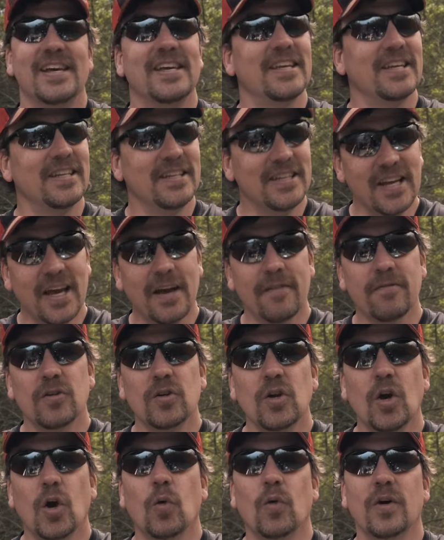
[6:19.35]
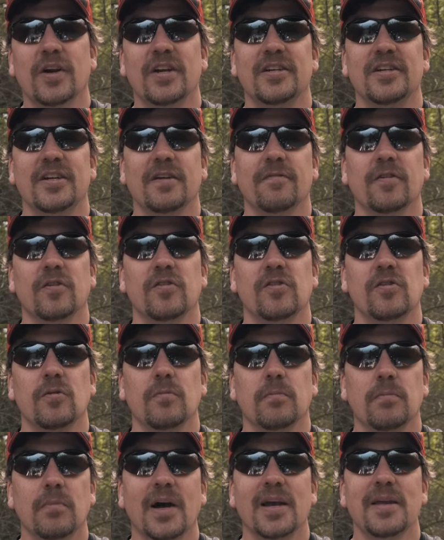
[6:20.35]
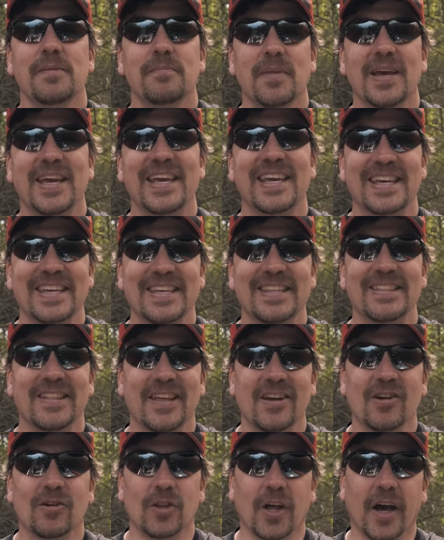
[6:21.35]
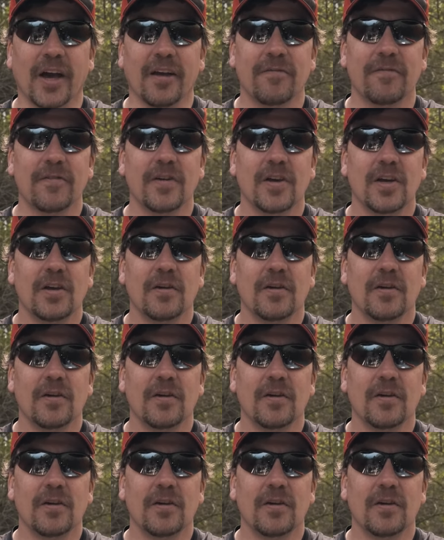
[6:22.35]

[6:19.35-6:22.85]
You never know what a difference you might make in their life.